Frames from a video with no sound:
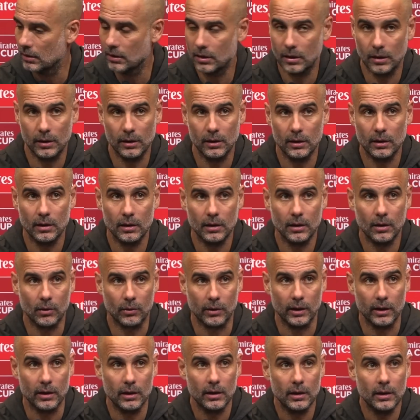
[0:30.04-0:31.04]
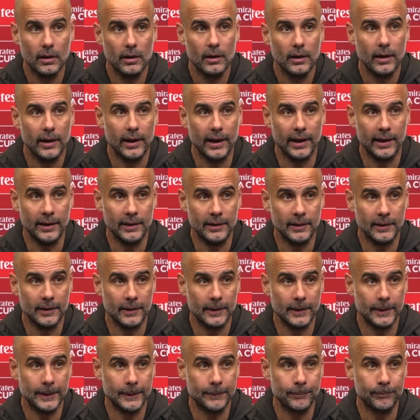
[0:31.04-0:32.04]
Hey?
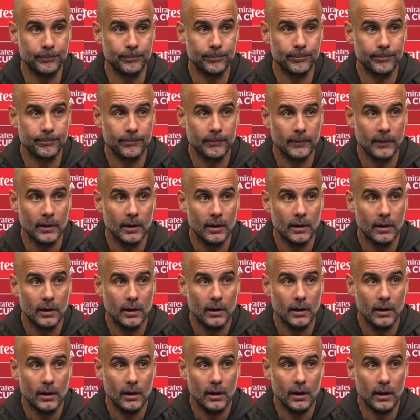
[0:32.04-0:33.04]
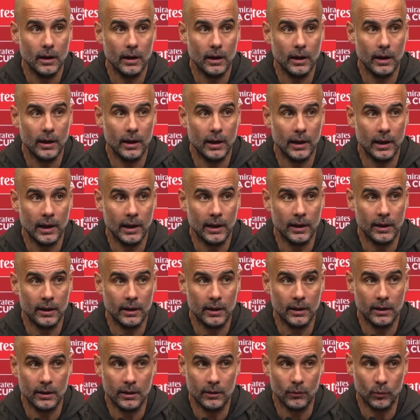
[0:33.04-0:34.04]
Okay.
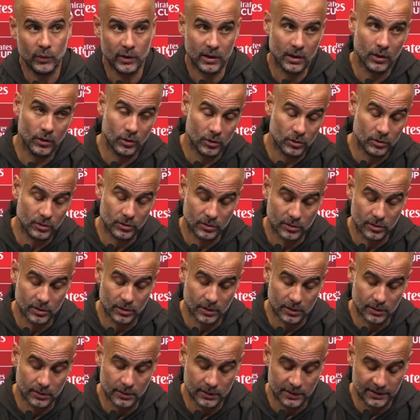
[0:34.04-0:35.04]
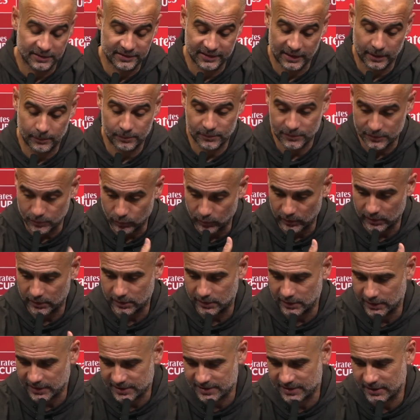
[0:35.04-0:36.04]
And we cannot, these games
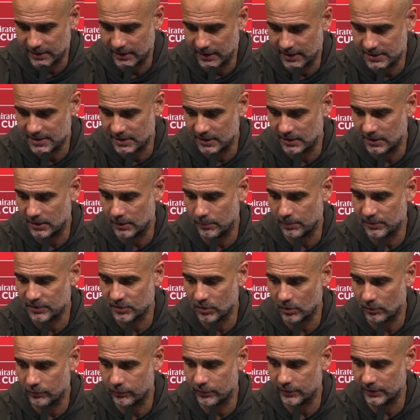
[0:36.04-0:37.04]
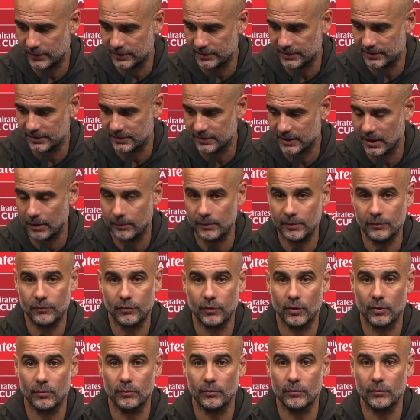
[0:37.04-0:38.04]
with yesterday, I said in the press conference, is coming
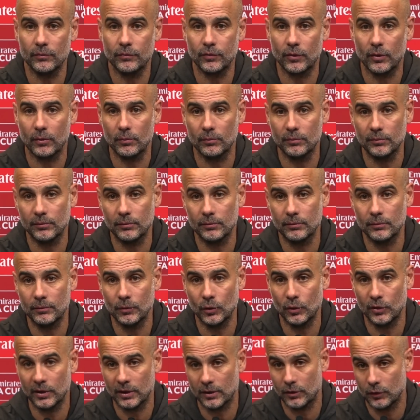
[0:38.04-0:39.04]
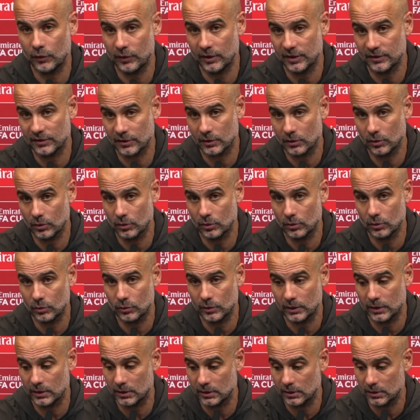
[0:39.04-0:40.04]
from Munich 3 days
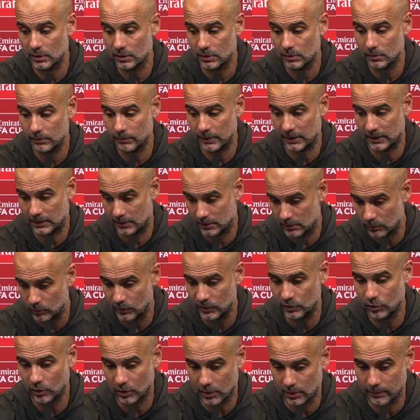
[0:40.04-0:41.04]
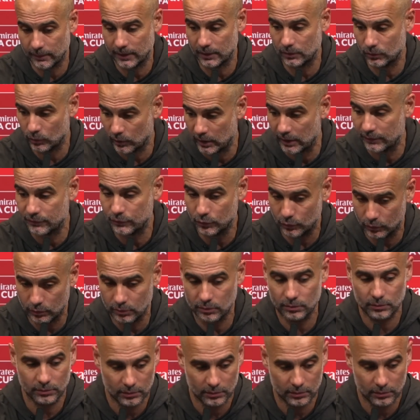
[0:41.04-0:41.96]
ago, and but we talk about we have to